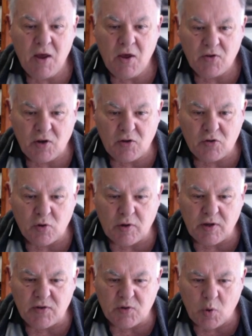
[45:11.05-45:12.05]
So I took
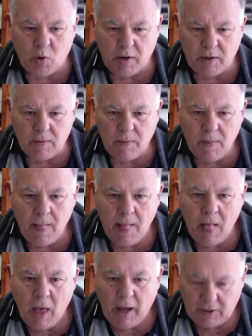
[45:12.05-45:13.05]
his queen.
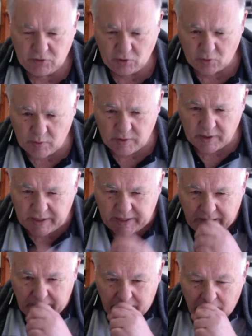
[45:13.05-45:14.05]
He took with the
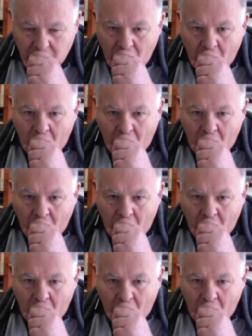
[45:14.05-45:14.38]
king.